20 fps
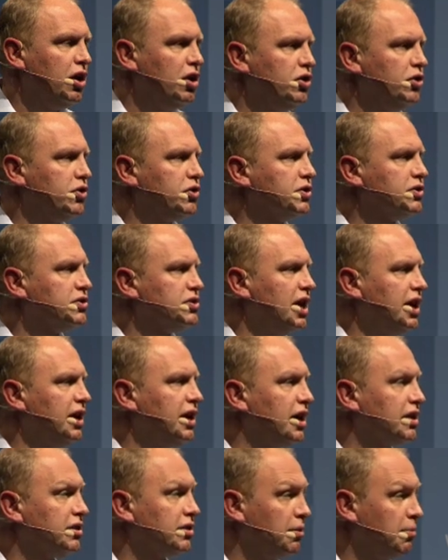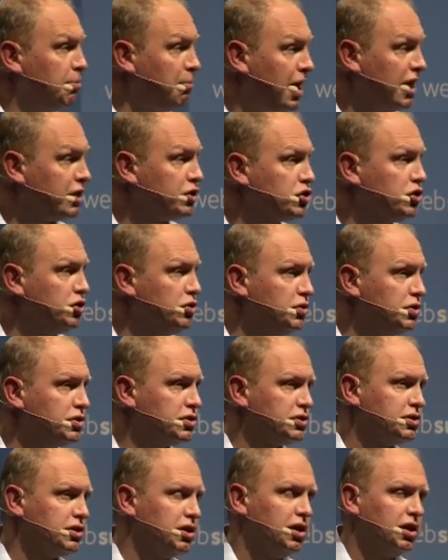You can say that my
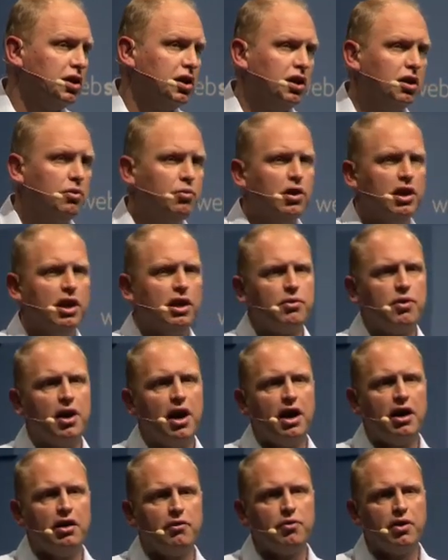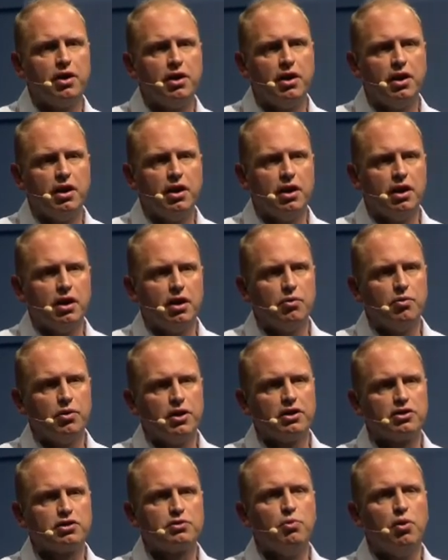shoes will arrive with
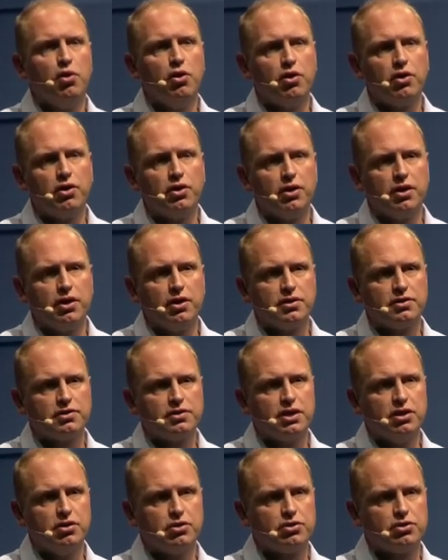a smaller C O